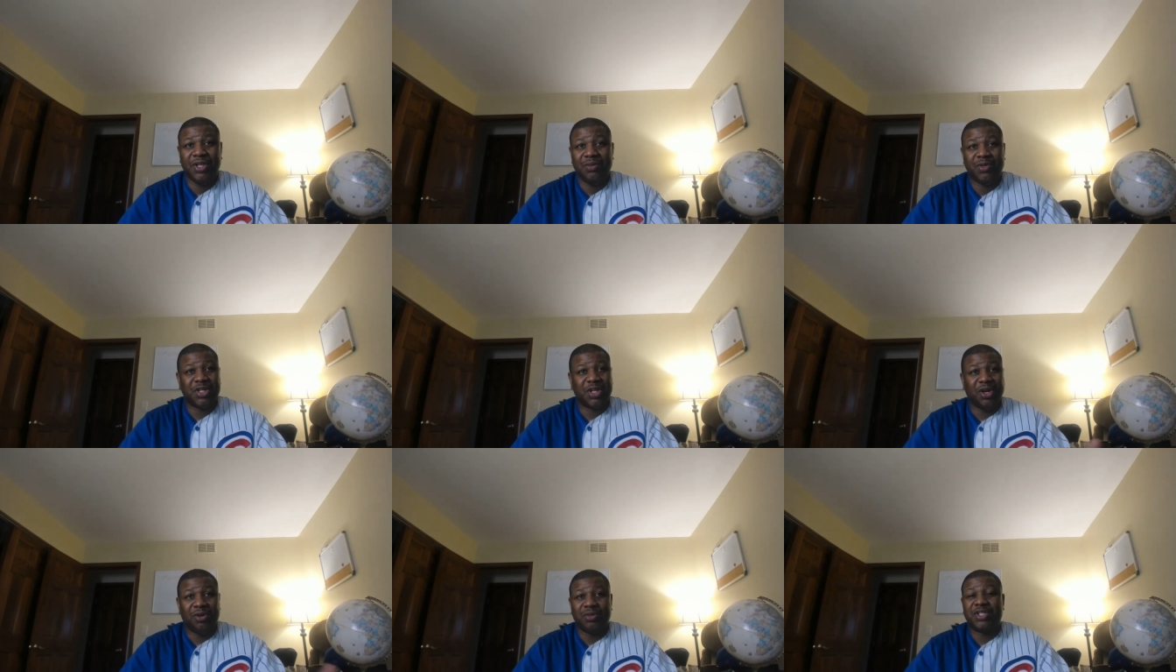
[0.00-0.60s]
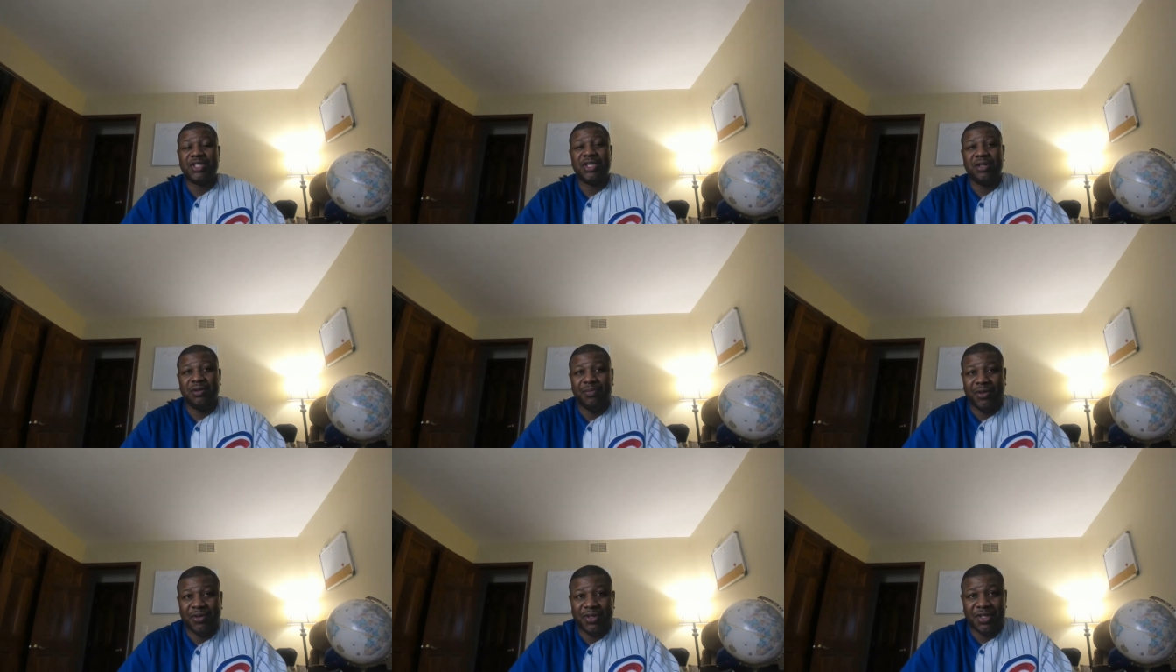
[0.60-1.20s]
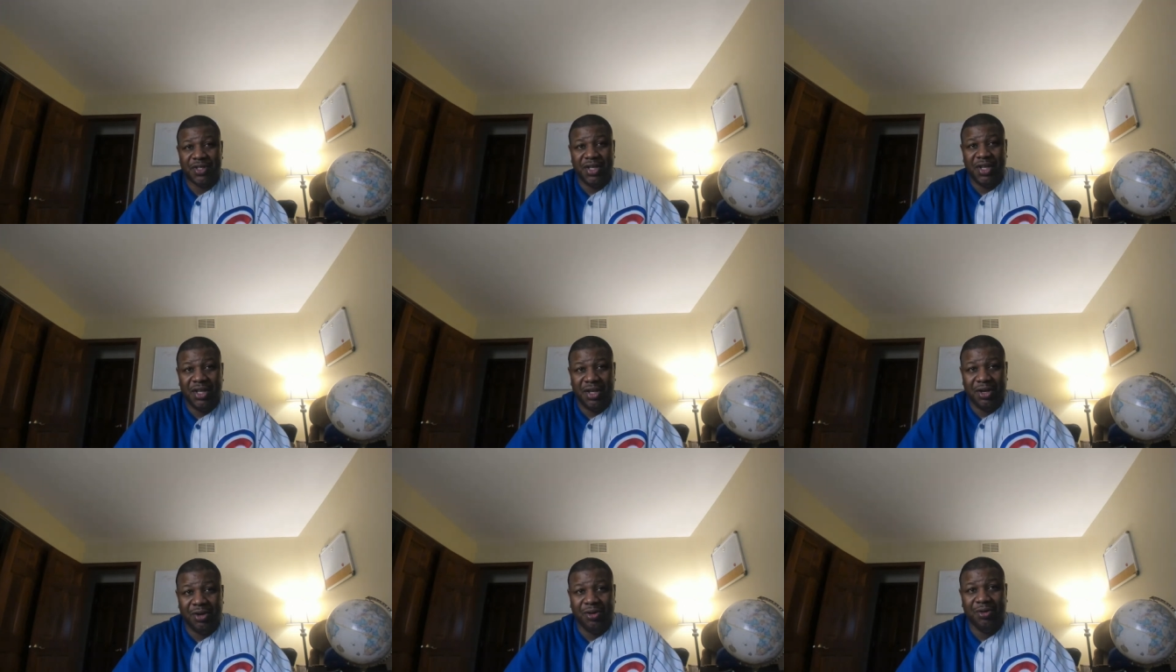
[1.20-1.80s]
He was
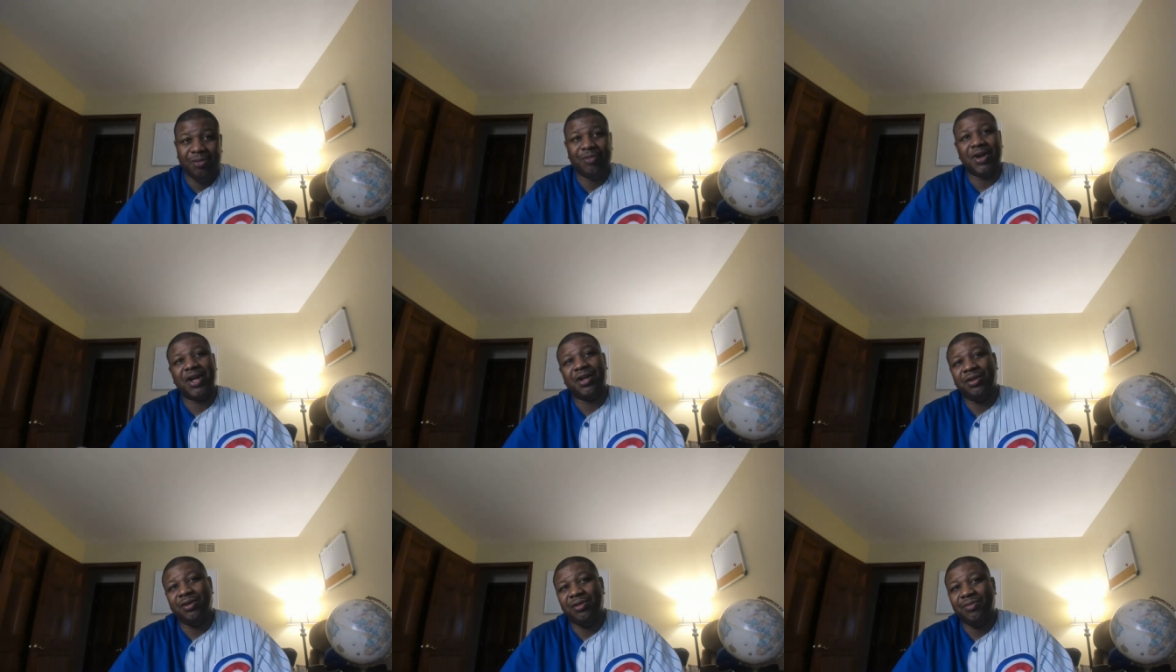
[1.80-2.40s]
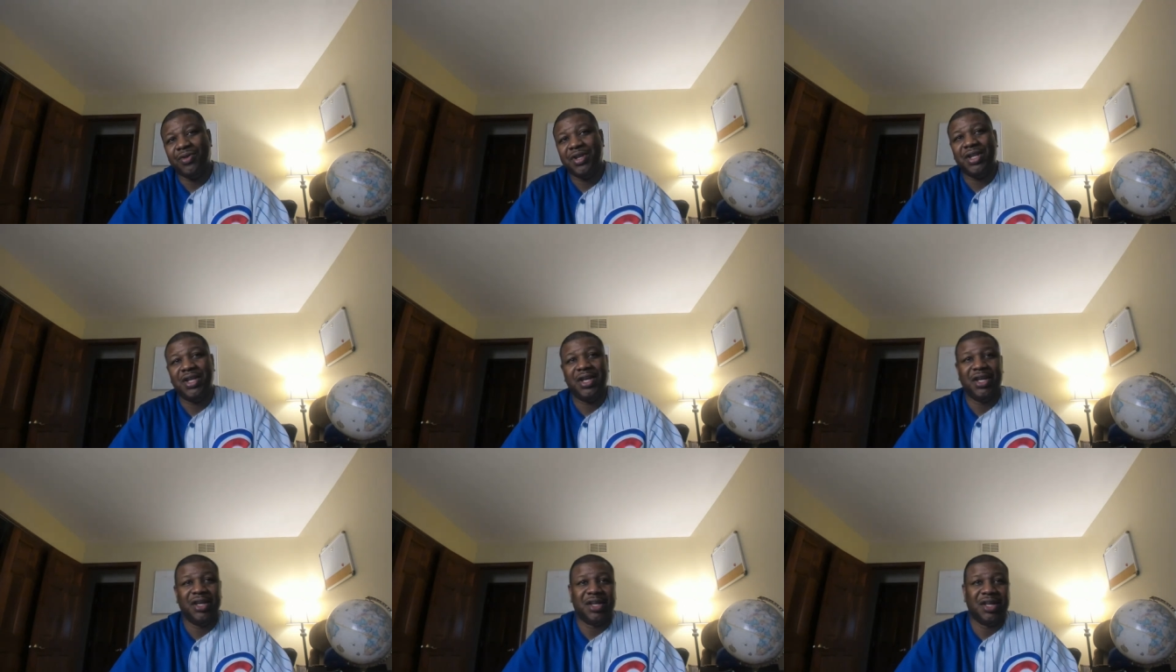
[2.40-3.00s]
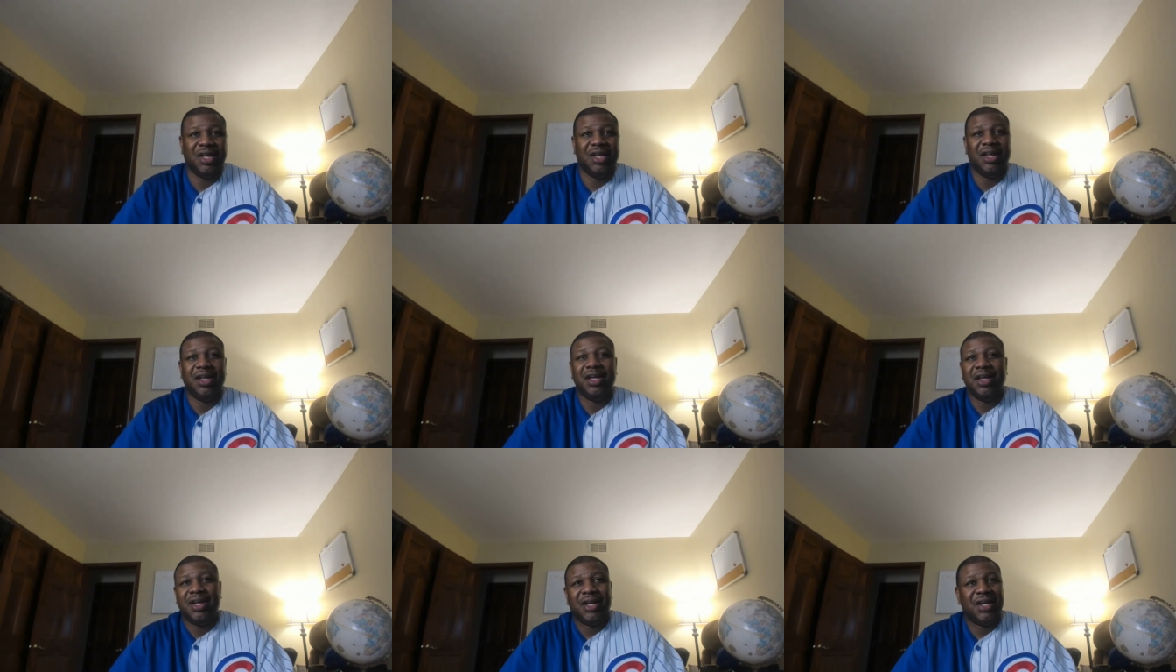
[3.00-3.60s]
co-CEO right along with Nick
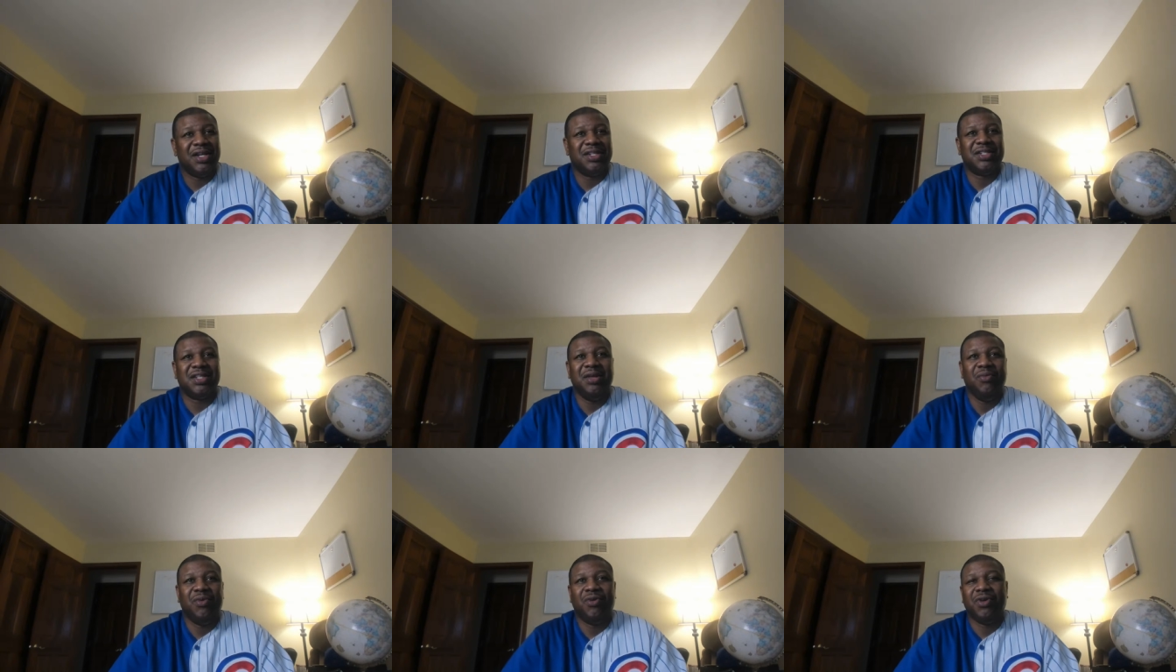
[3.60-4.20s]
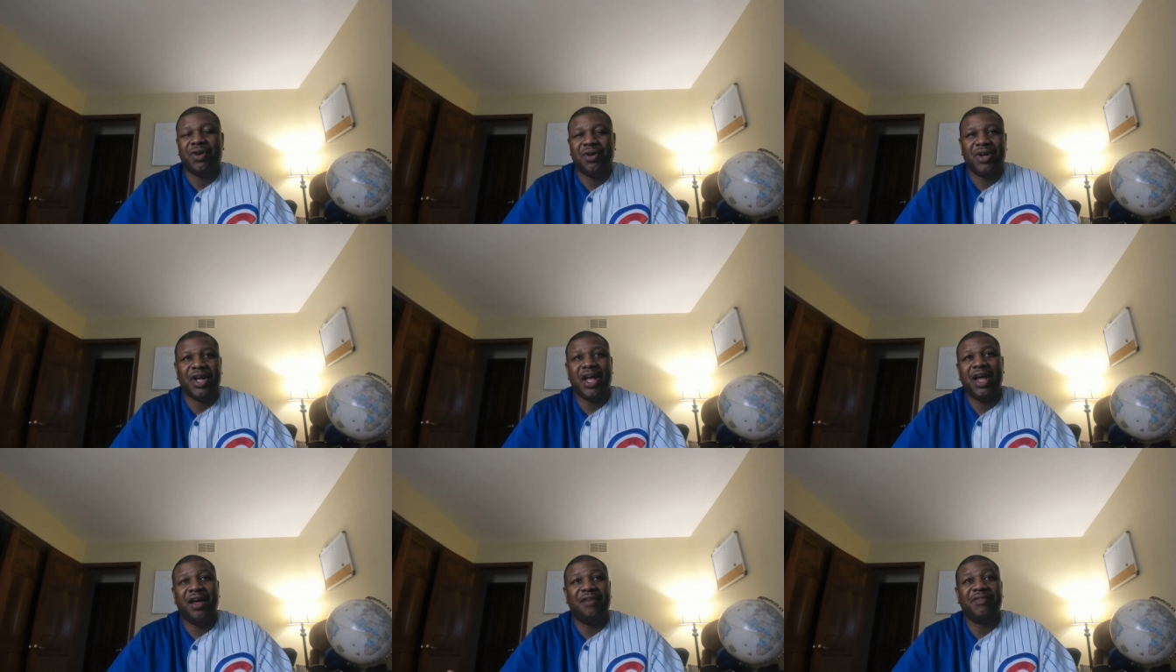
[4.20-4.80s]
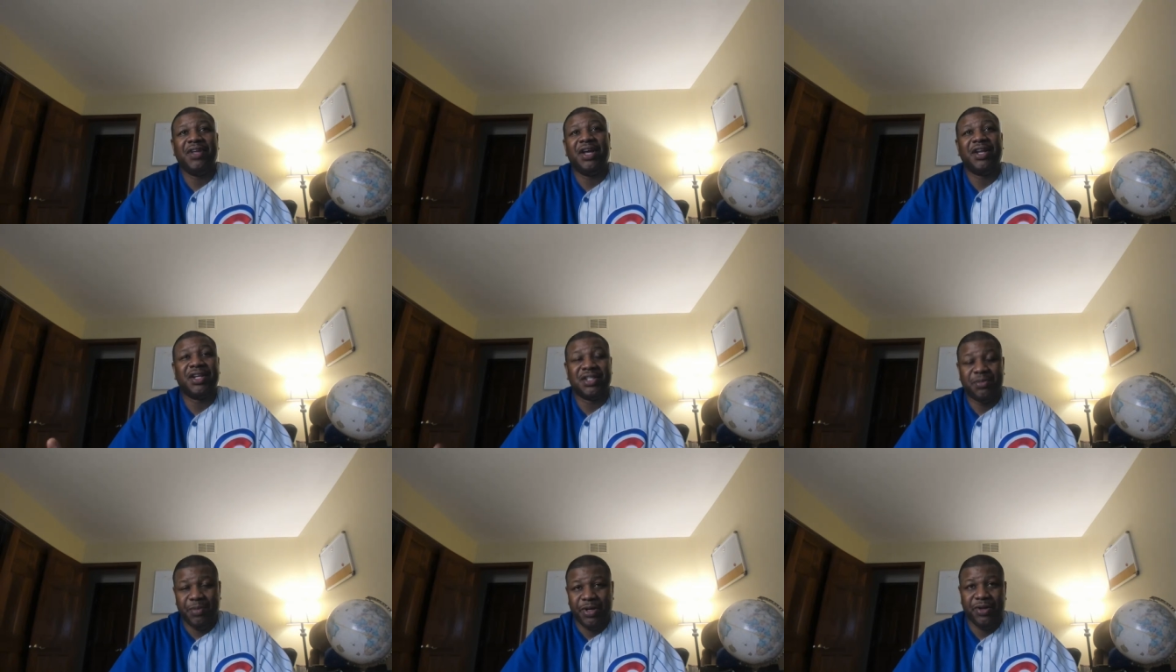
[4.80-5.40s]
because he want her to have that
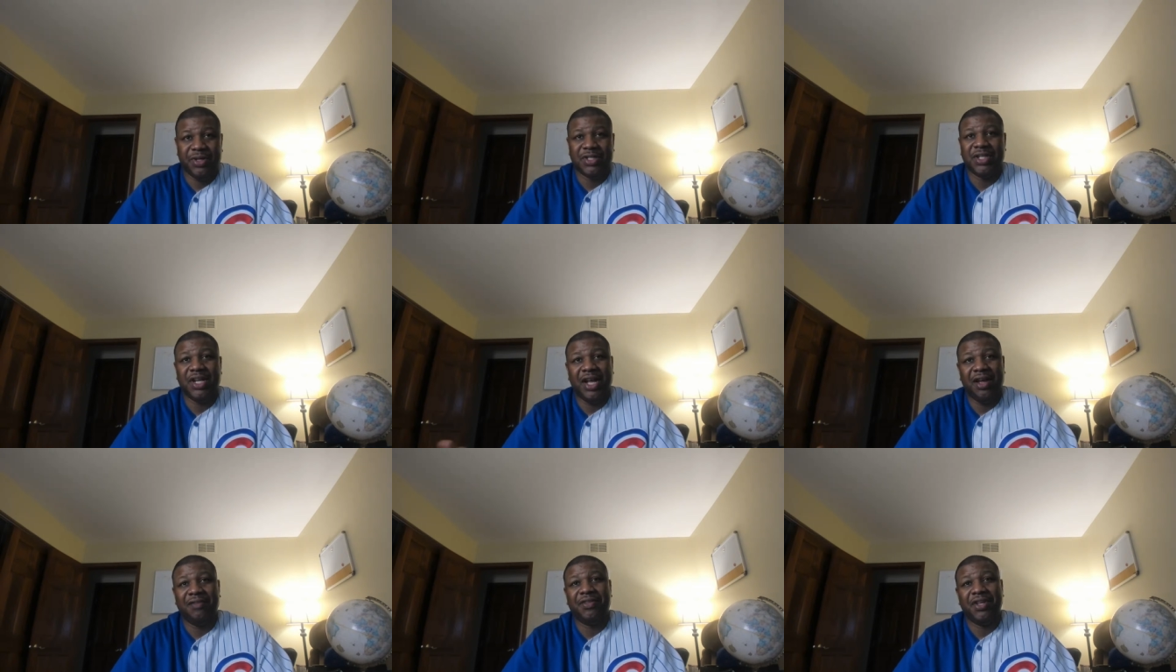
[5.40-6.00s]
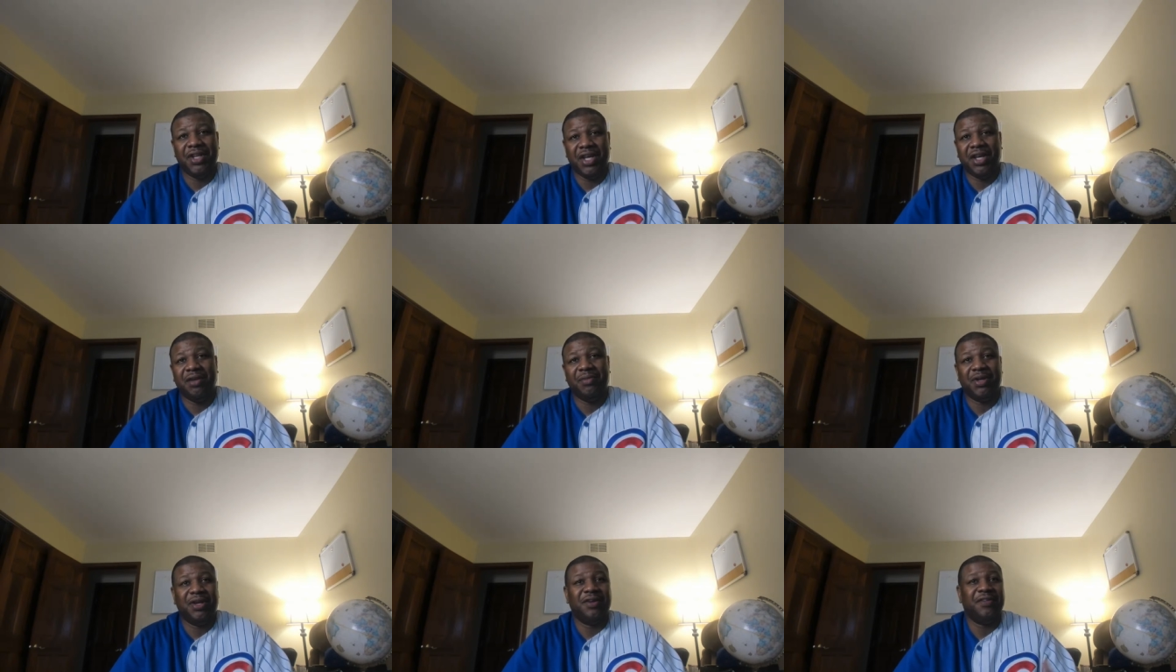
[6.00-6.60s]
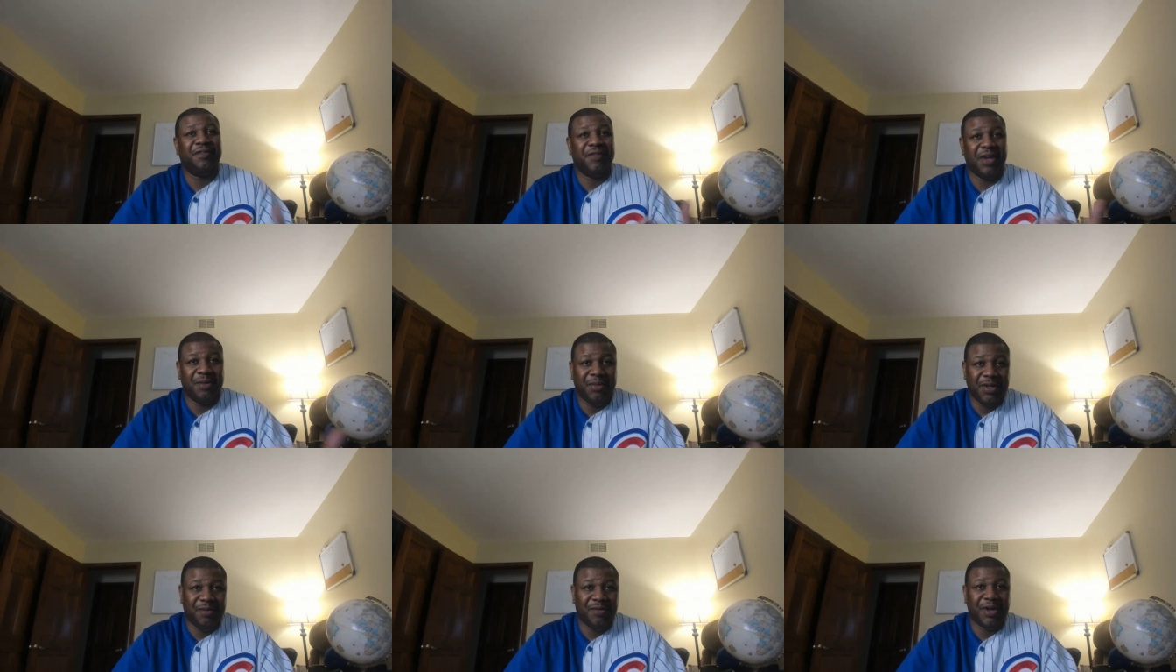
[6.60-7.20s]
experience and have the name there. His
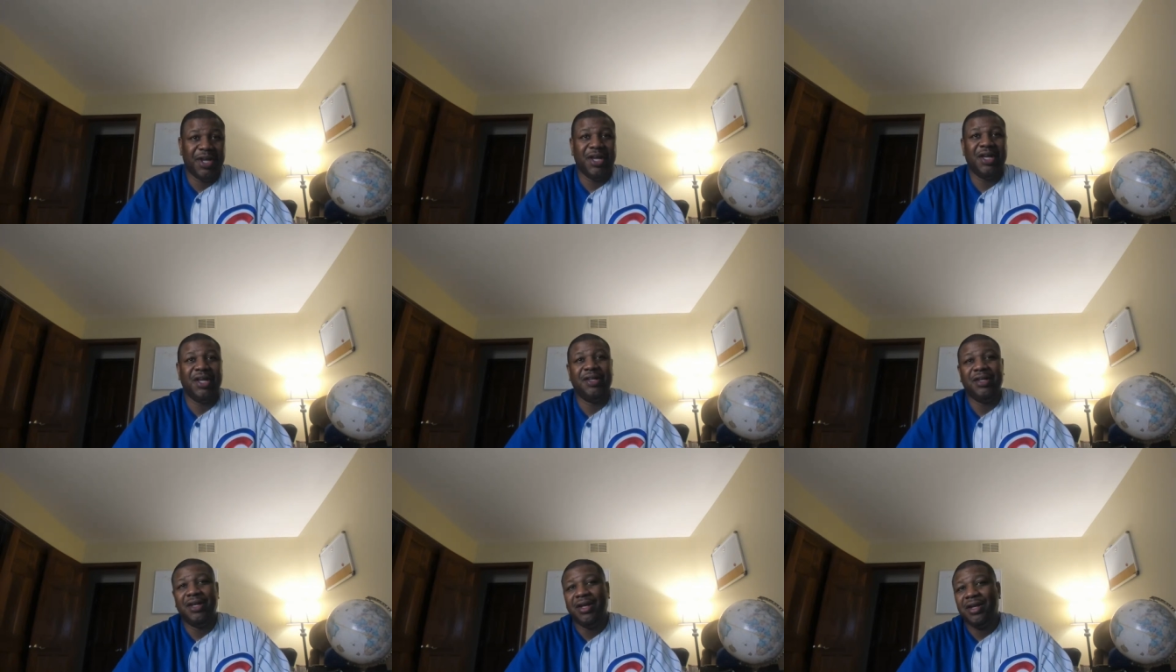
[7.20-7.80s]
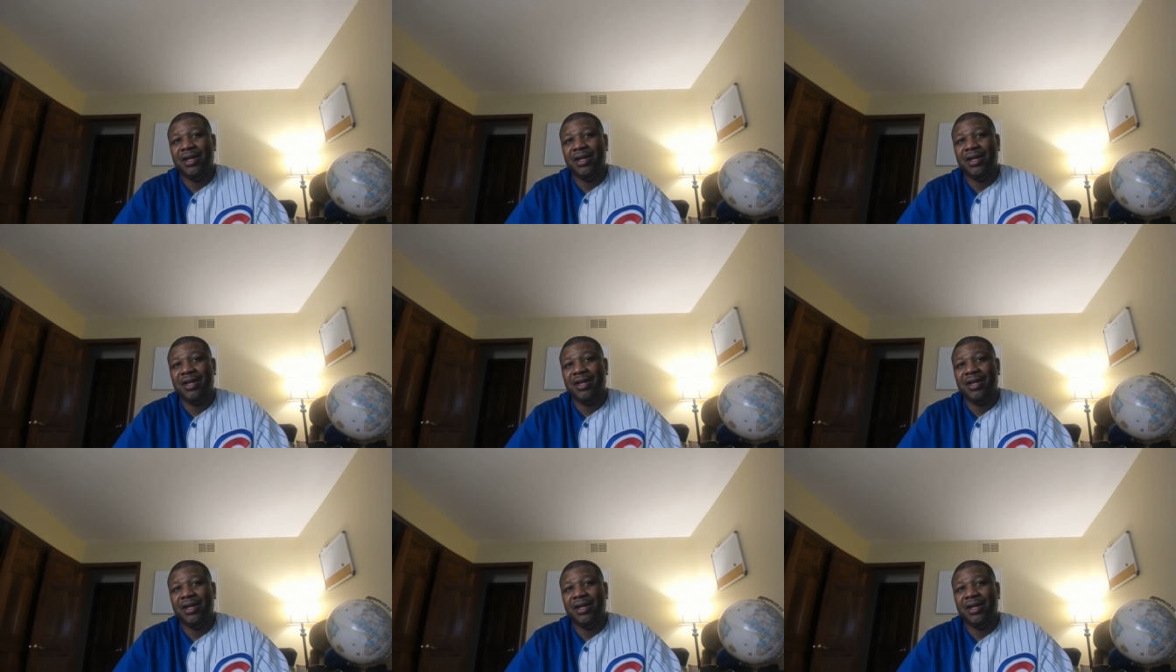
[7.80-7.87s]
family ran